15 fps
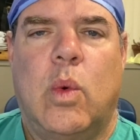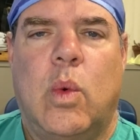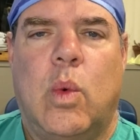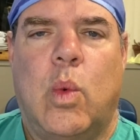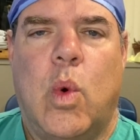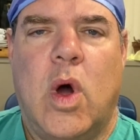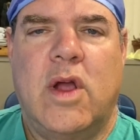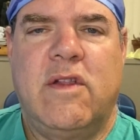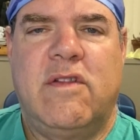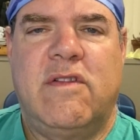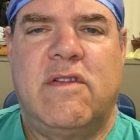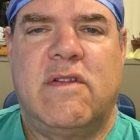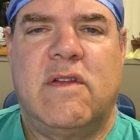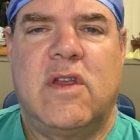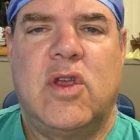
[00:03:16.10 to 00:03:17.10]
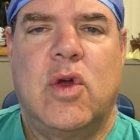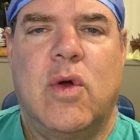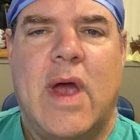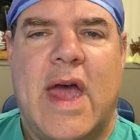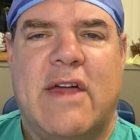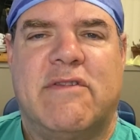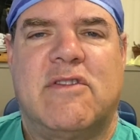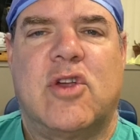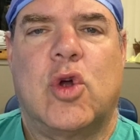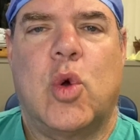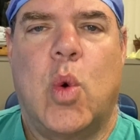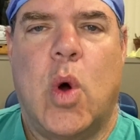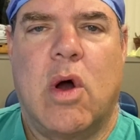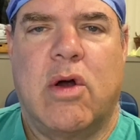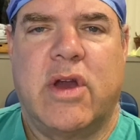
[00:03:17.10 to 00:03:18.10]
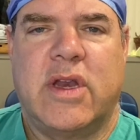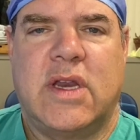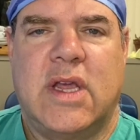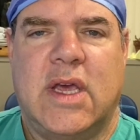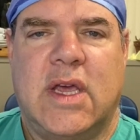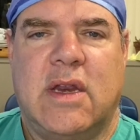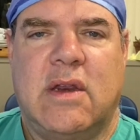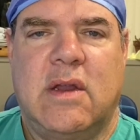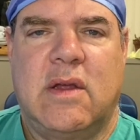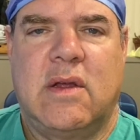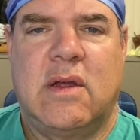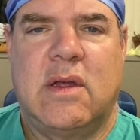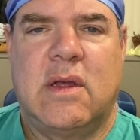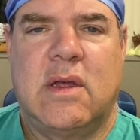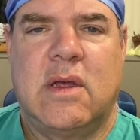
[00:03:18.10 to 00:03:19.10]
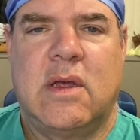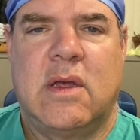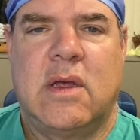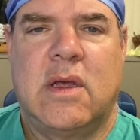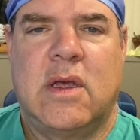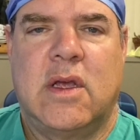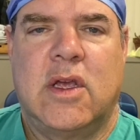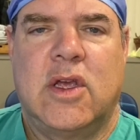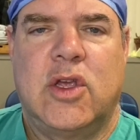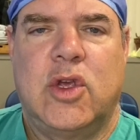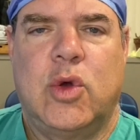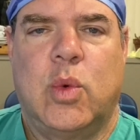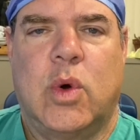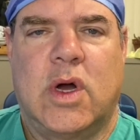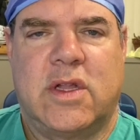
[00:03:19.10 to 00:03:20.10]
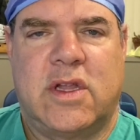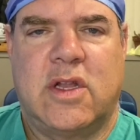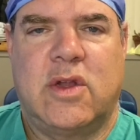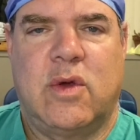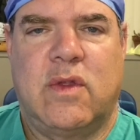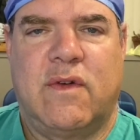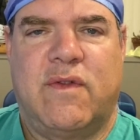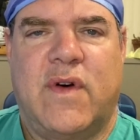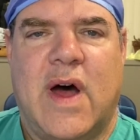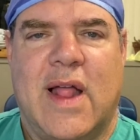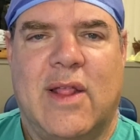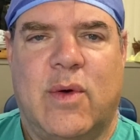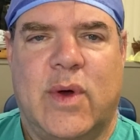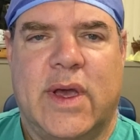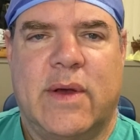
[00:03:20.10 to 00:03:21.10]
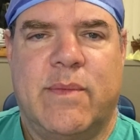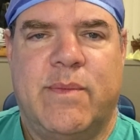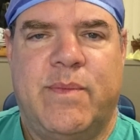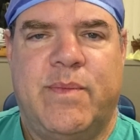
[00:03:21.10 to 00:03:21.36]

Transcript: Once you're asked to quarantine, you want to do the following.